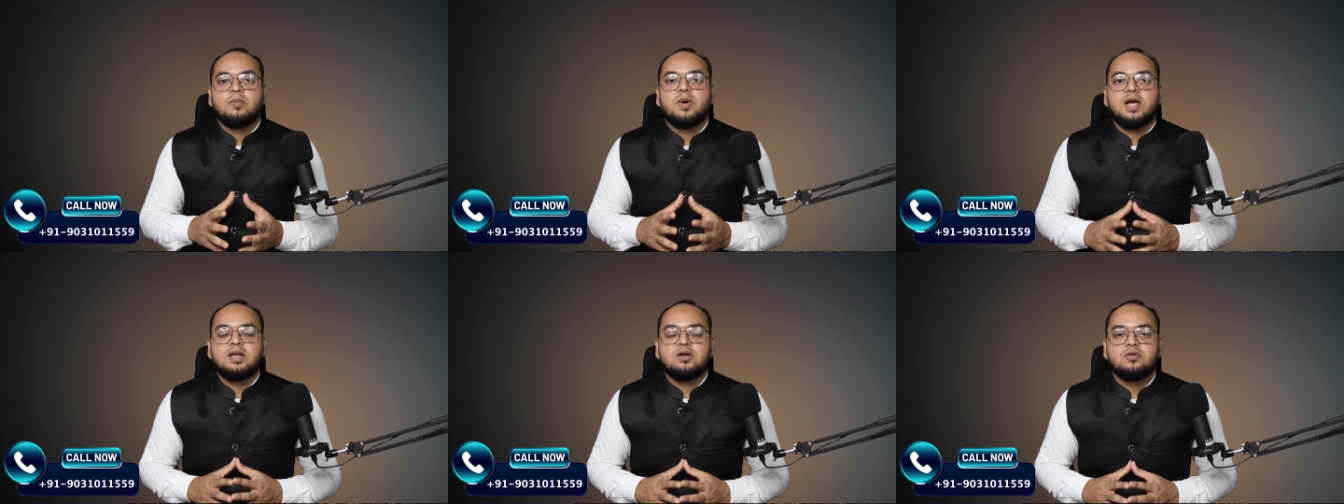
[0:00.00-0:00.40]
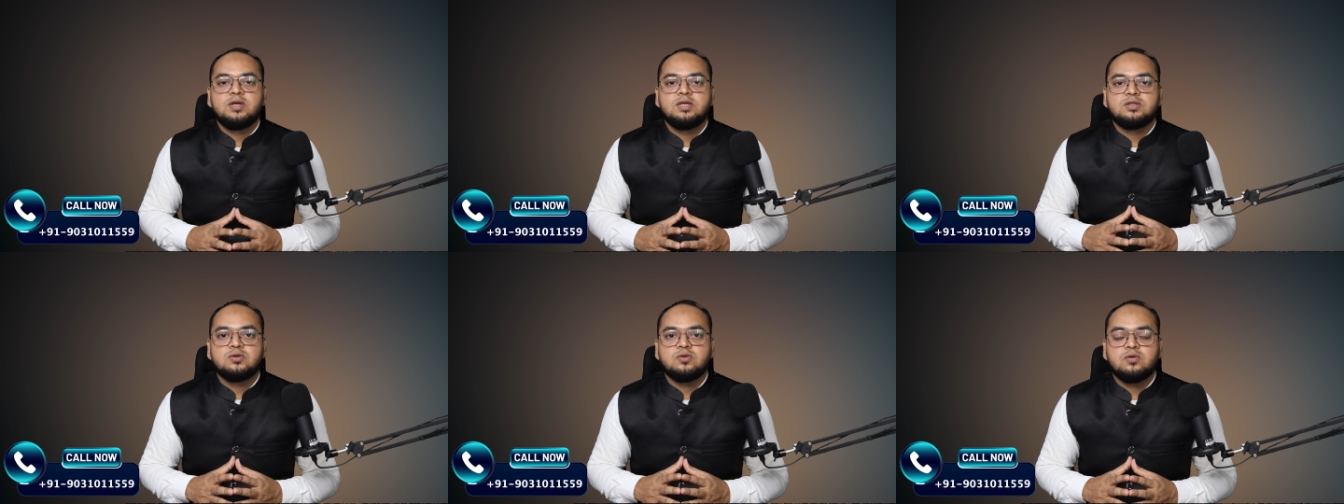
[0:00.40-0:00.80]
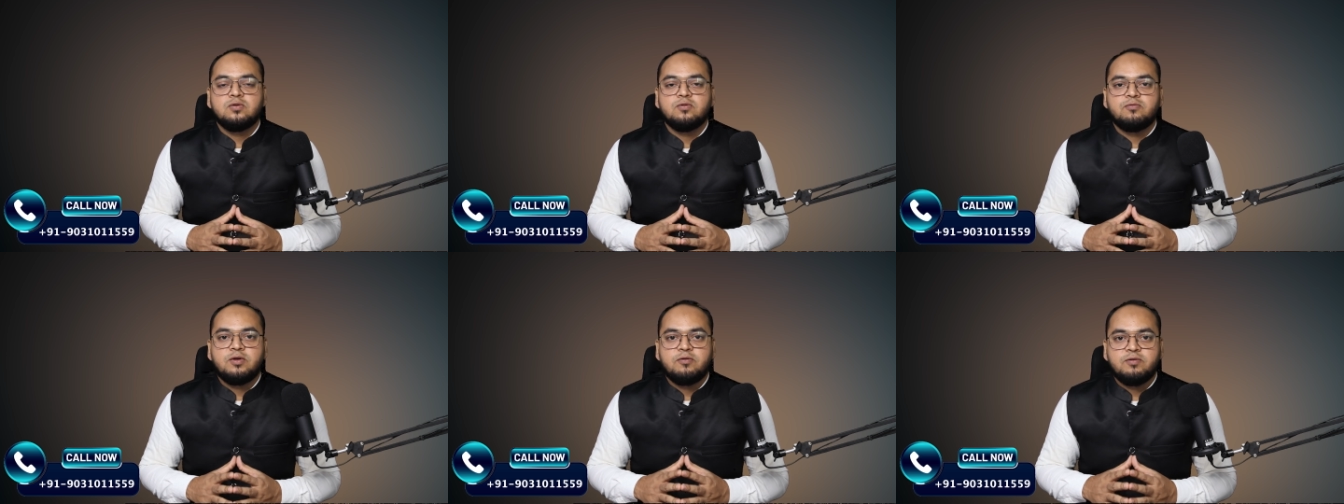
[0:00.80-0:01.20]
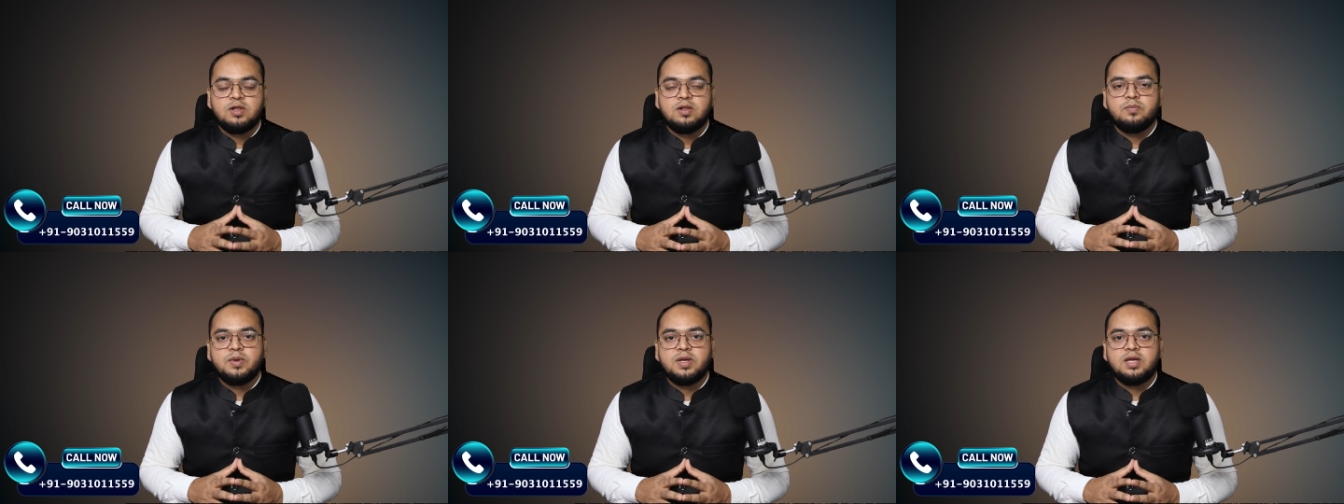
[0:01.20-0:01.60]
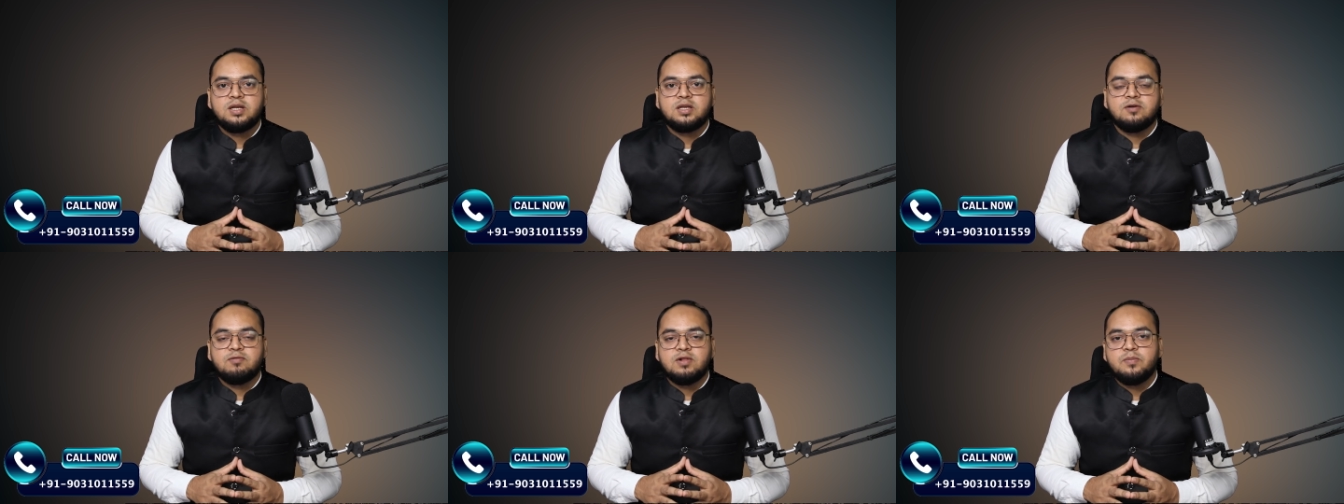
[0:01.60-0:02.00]
By doing so, we will
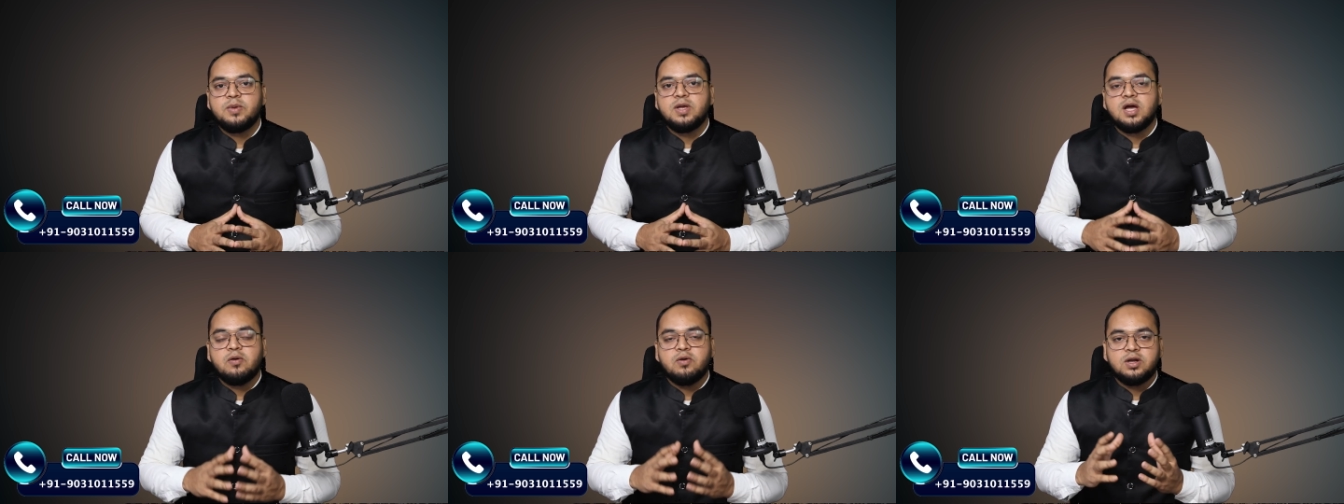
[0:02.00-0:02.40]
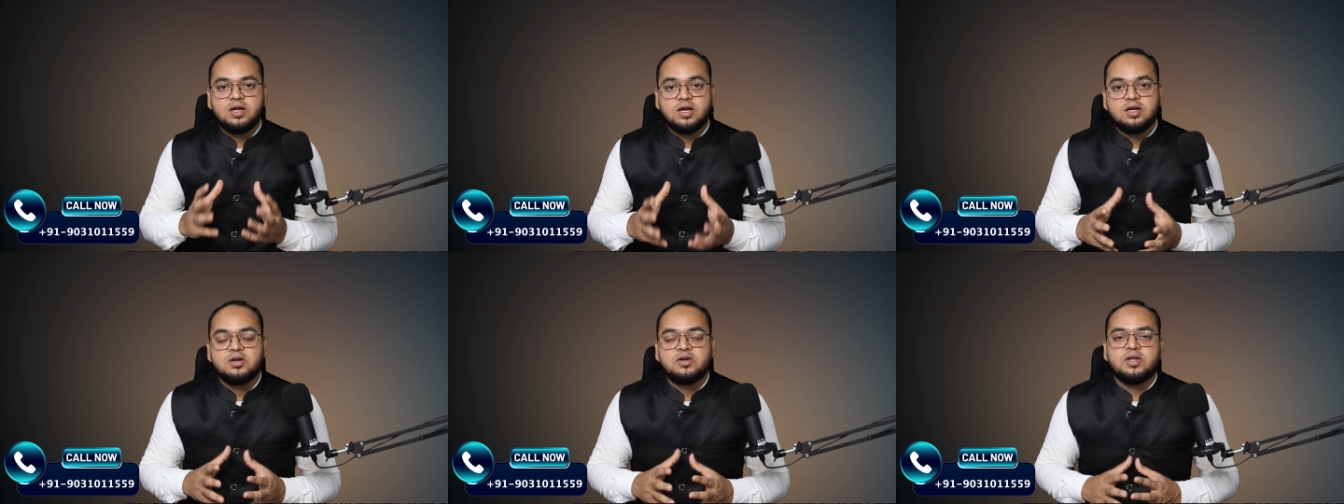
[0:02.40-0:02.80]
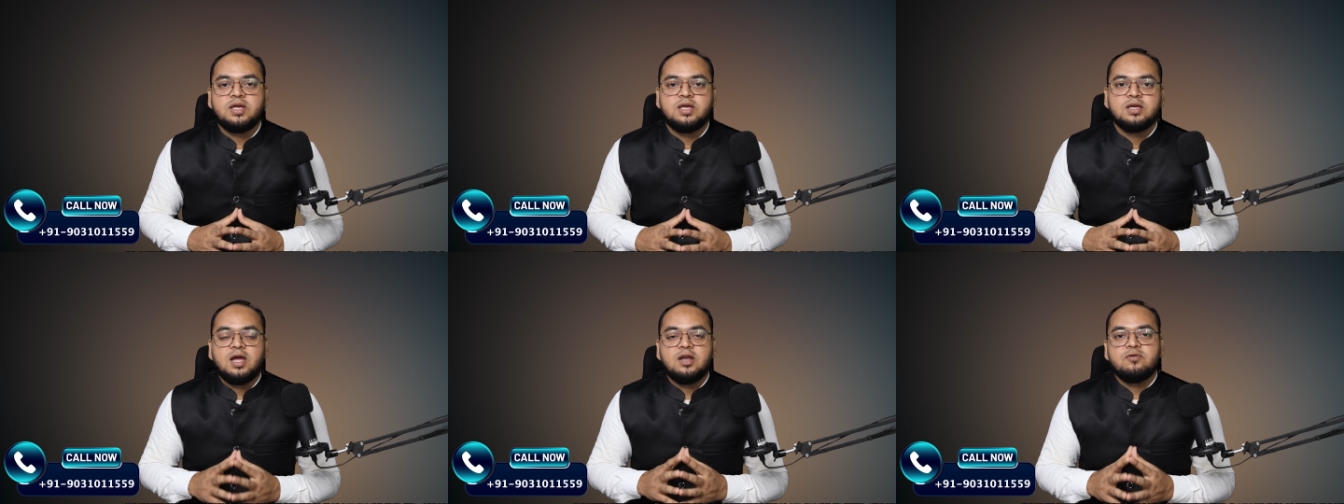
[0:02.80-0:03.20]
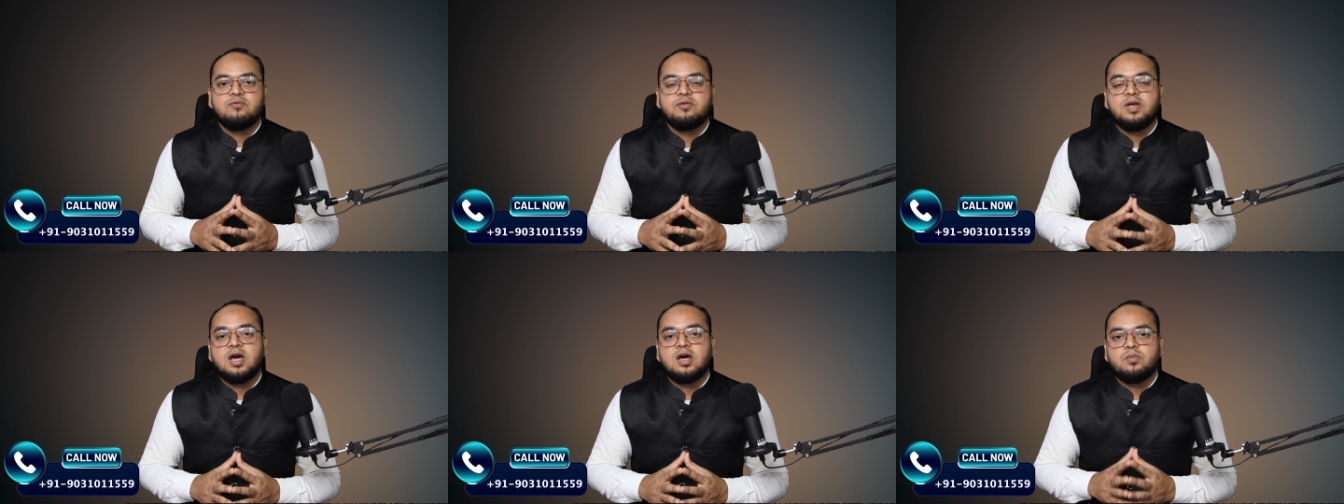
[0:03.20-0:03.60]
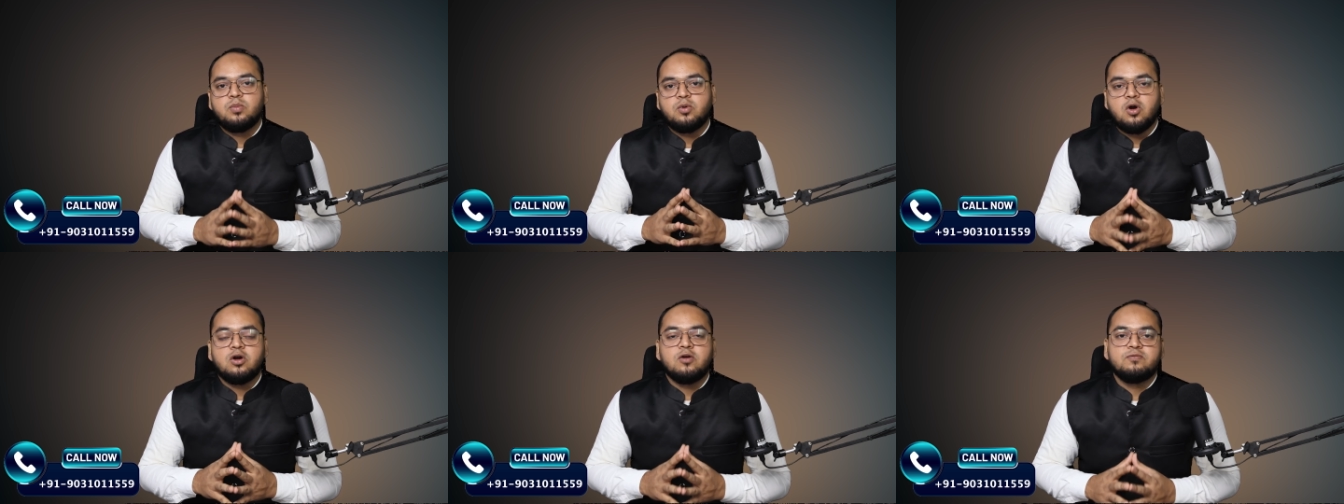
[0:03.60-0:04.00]
be developing our country and we are
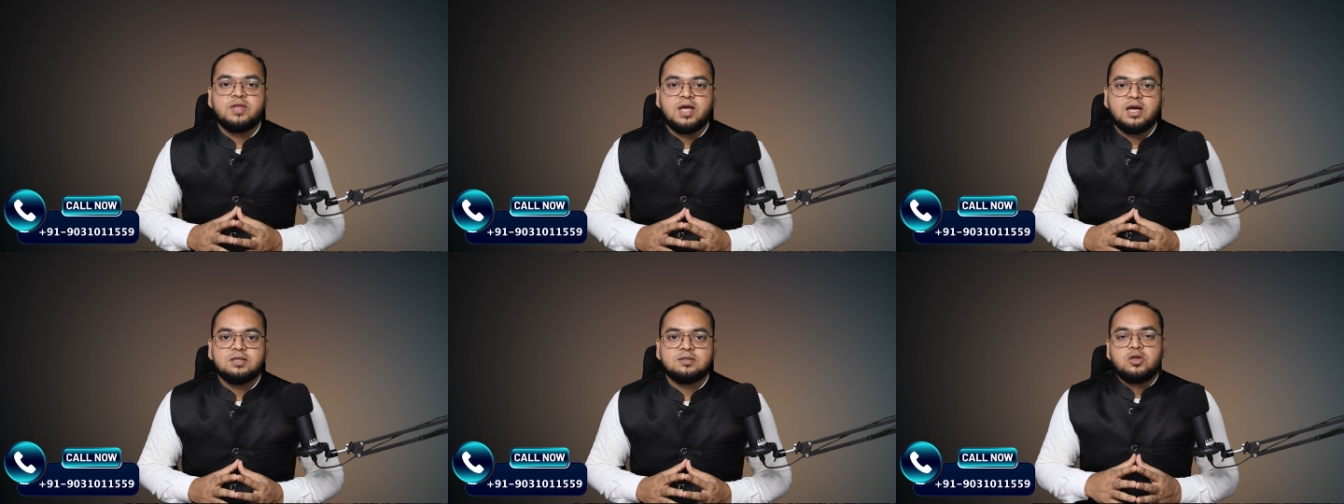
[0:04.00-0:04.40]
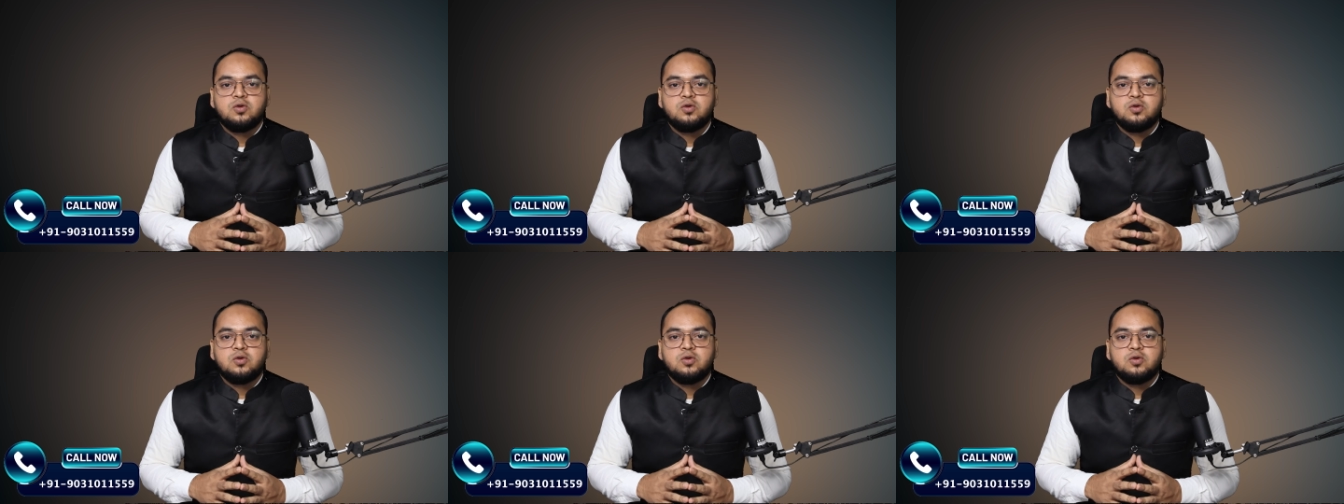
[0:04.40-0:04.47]
proud of that.